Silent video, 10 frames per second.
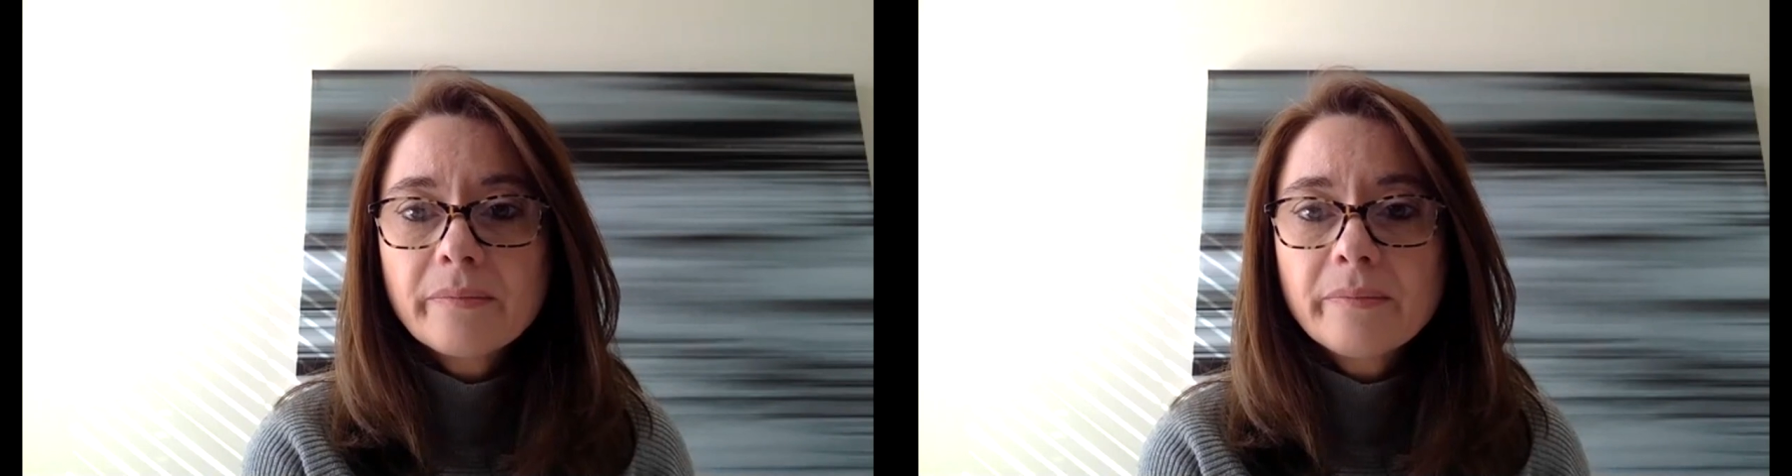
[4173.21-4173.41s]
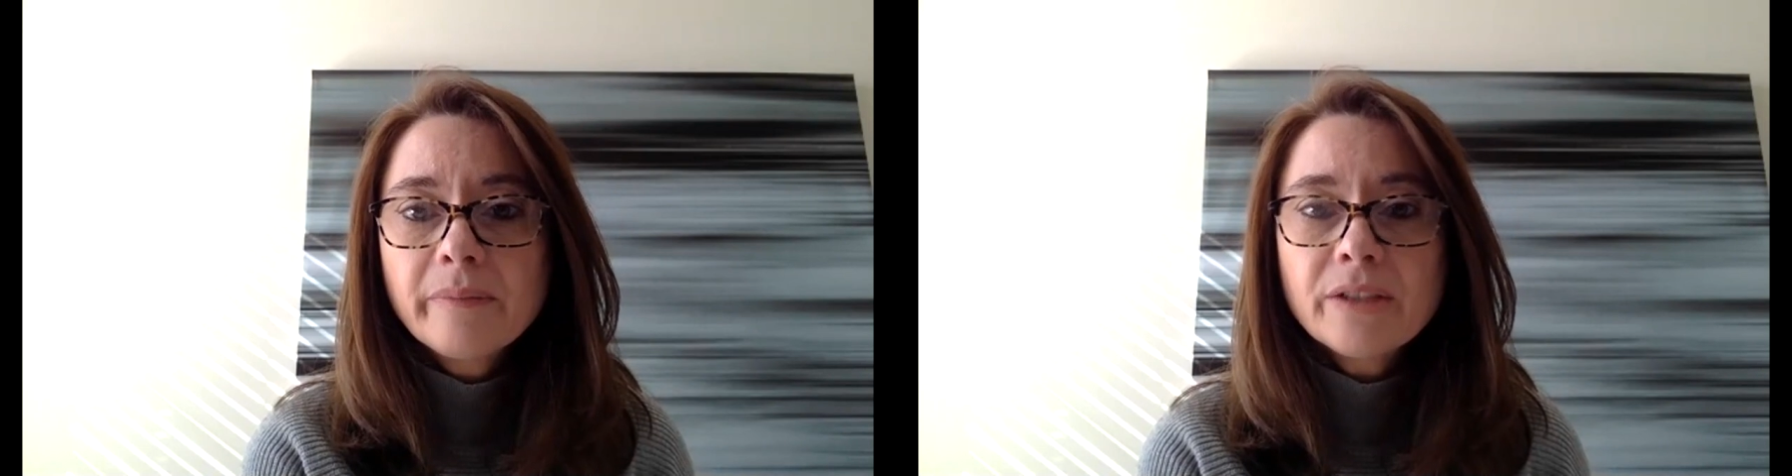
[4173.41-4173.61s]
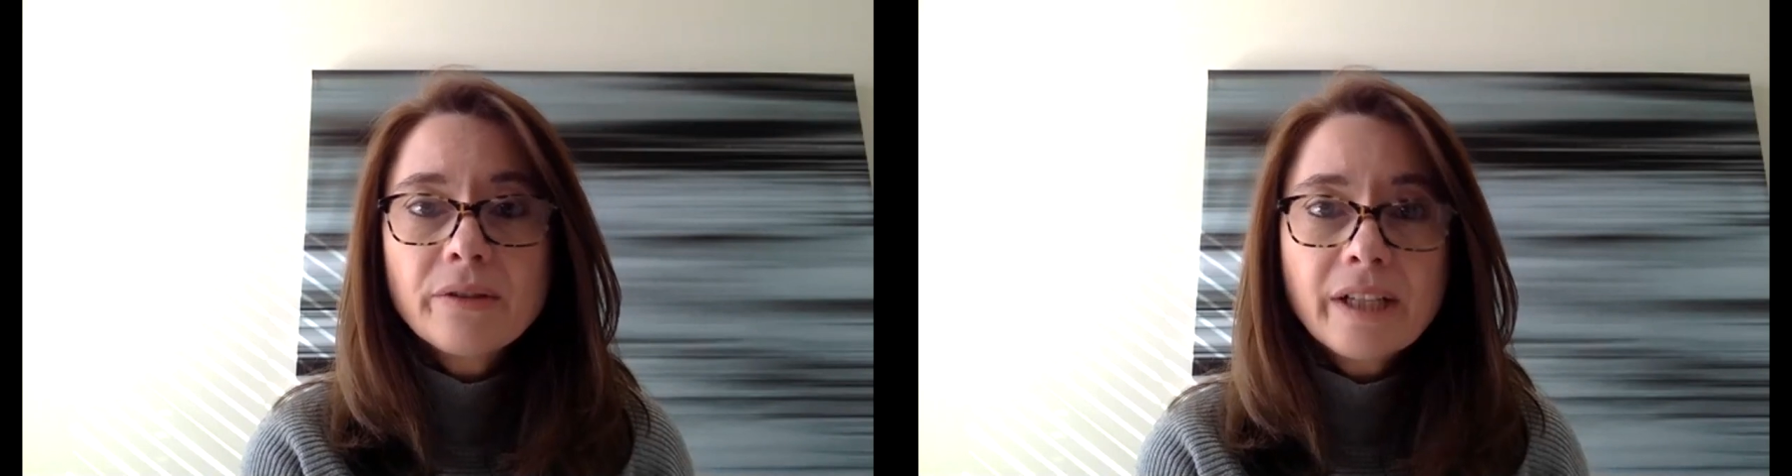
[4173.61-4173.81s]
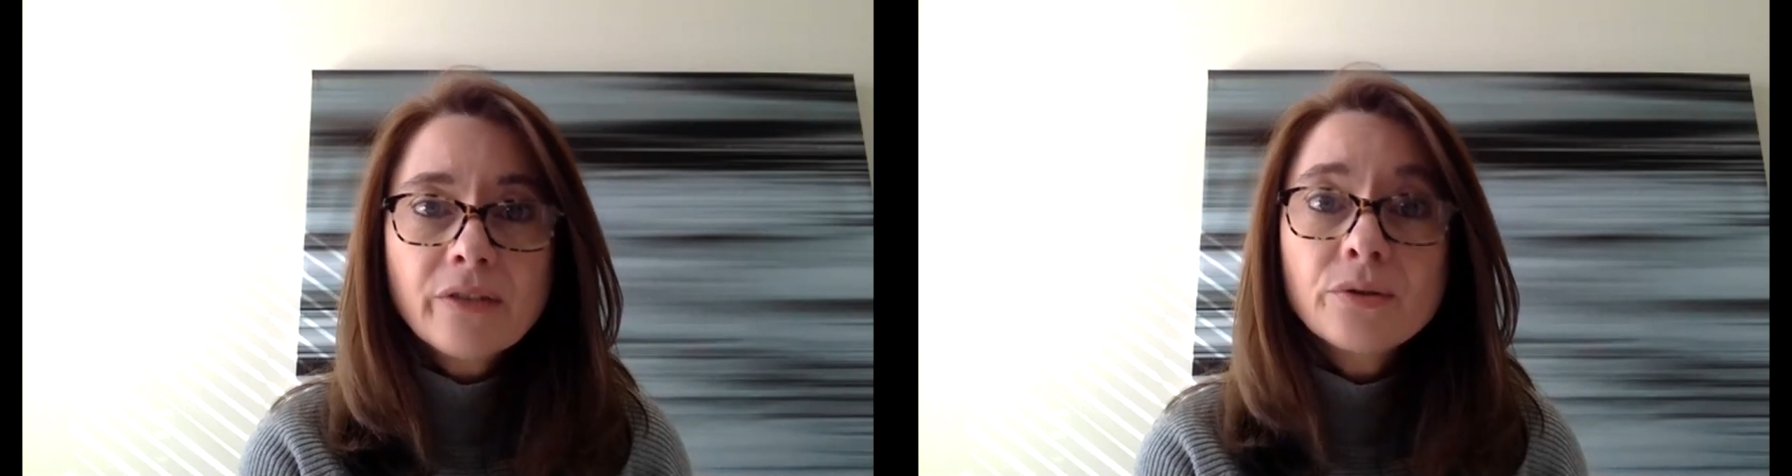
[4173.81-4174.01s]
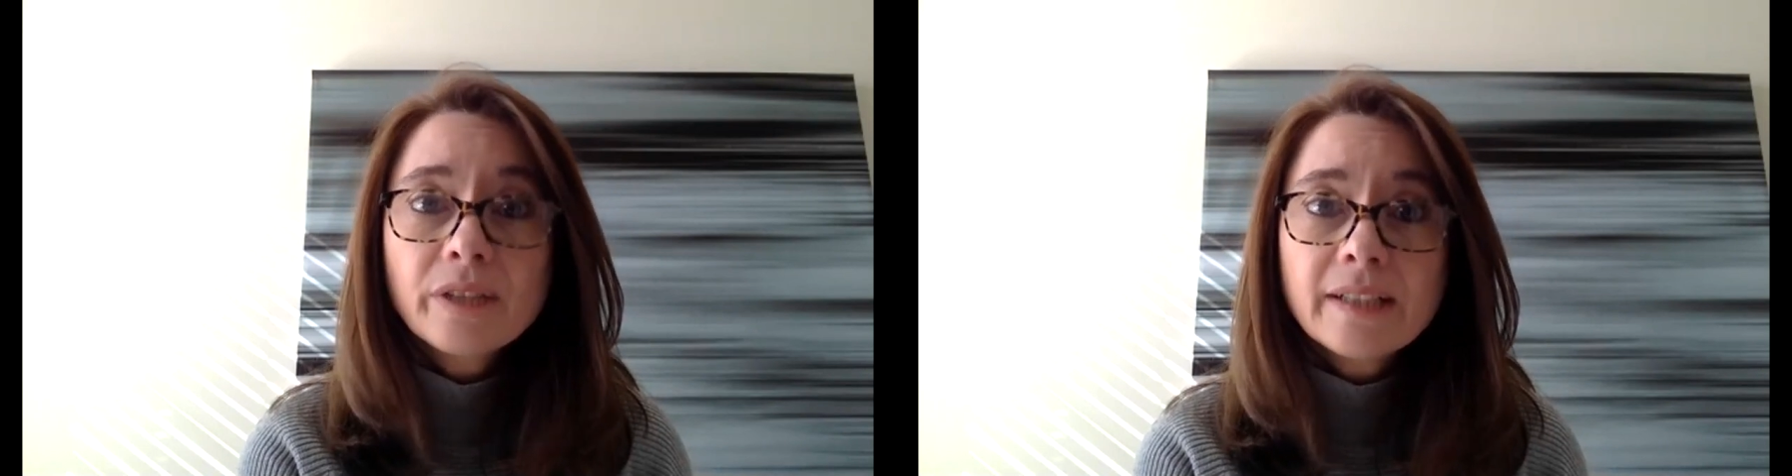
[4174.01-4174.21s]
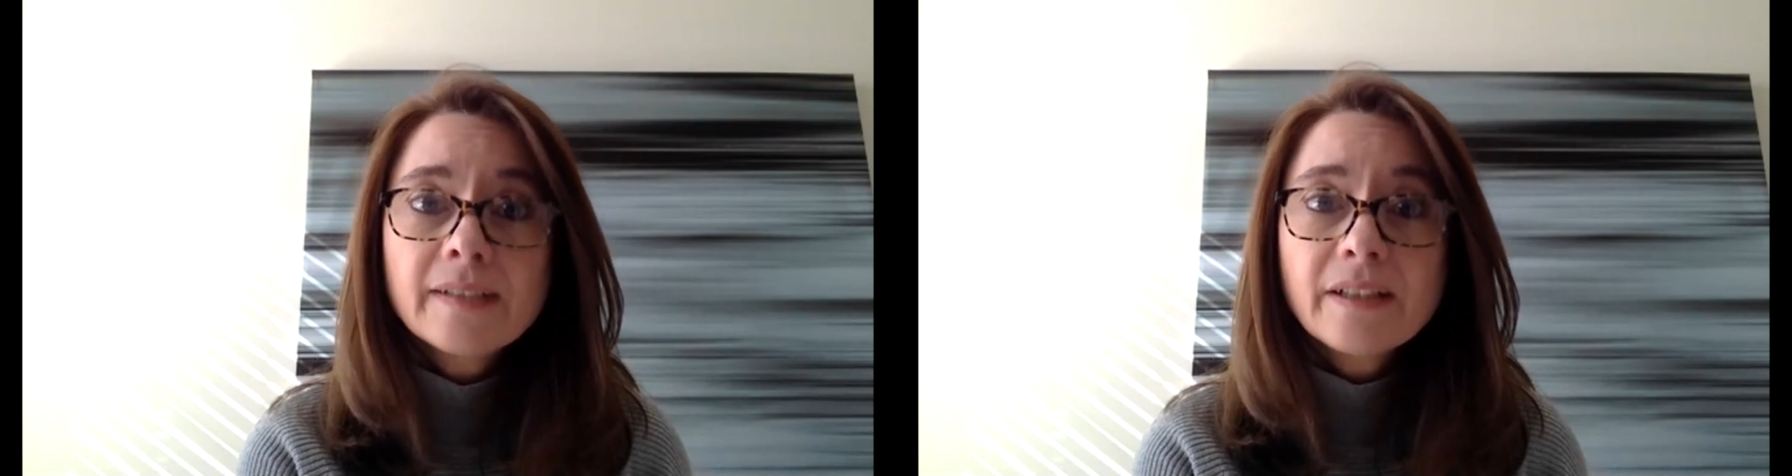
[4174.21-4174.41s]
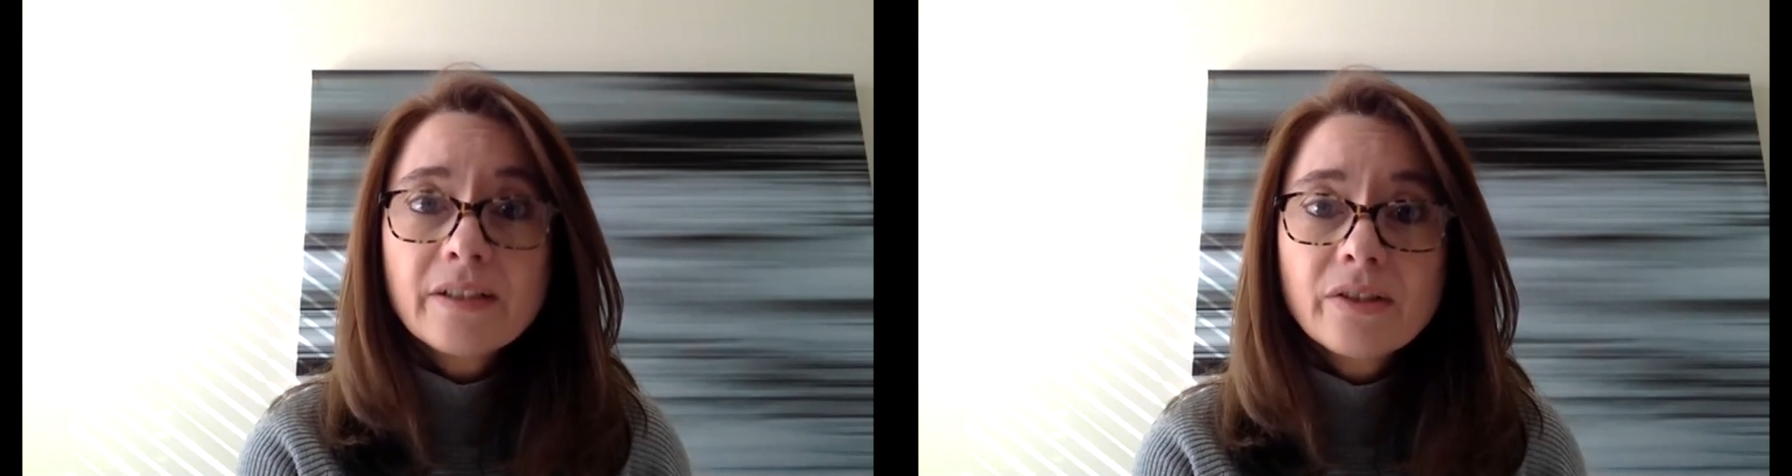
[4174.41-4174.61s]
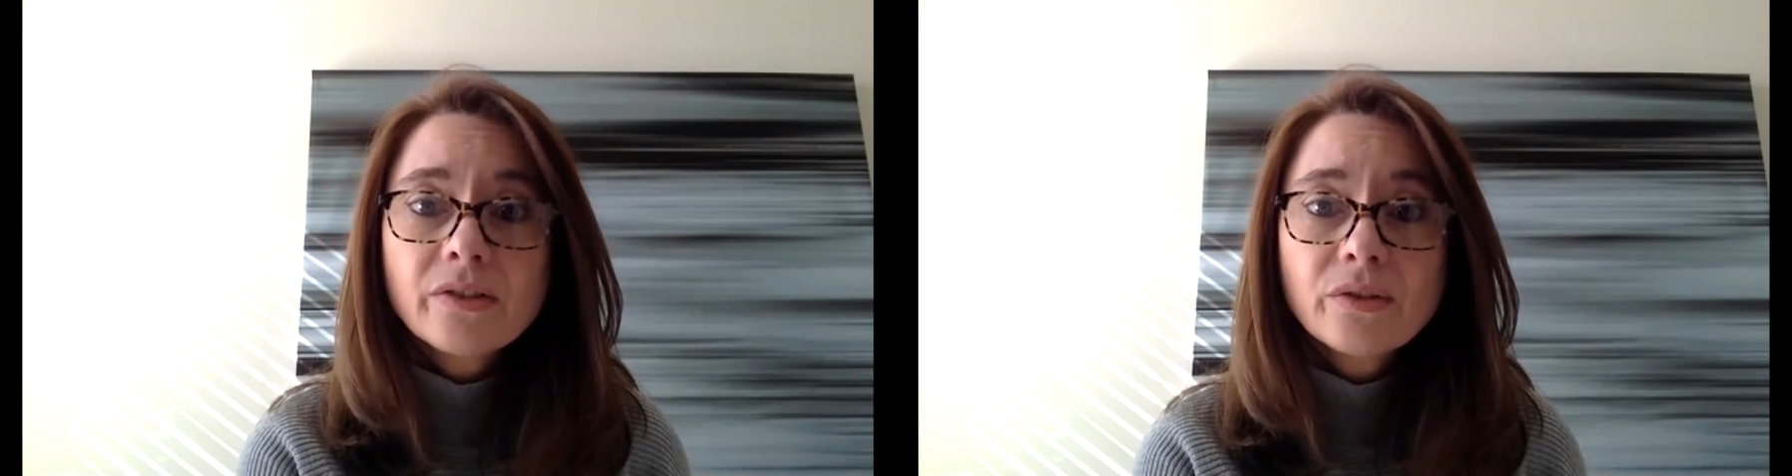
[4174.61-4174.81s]
mental health
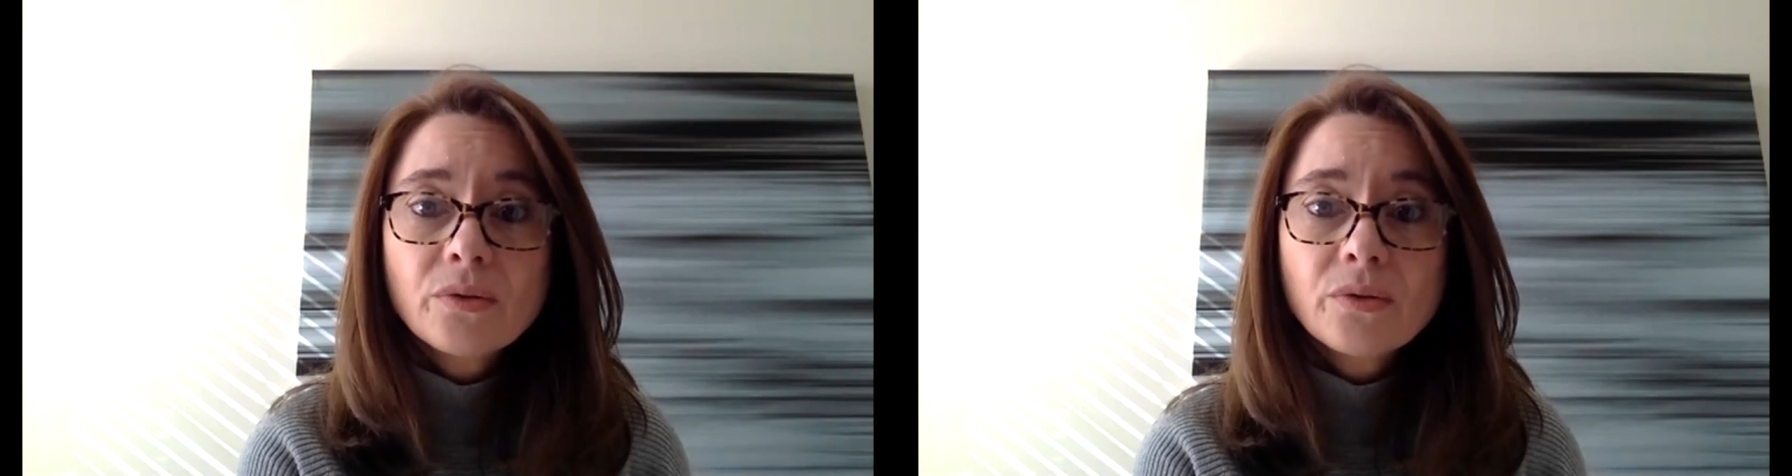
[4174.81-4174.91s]
organizations